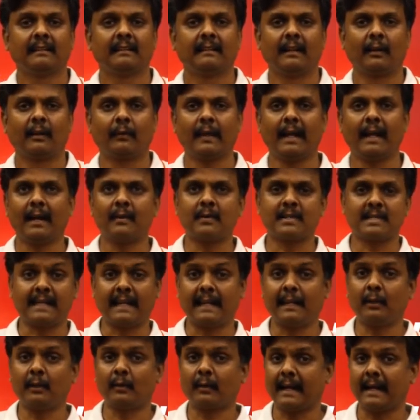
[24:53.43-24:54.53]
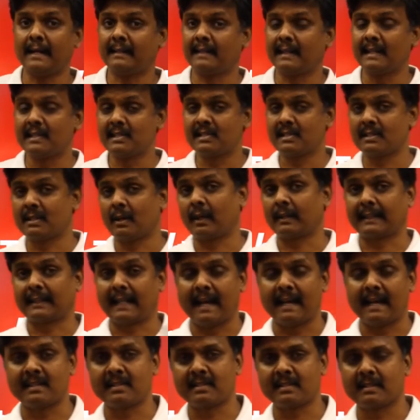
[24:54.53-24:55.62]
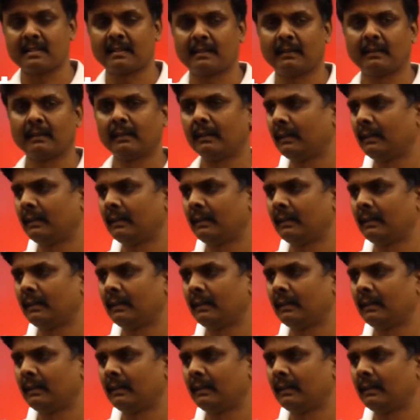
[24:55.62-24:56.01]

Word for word: Okay, I was telling you, right? Lists or tasks.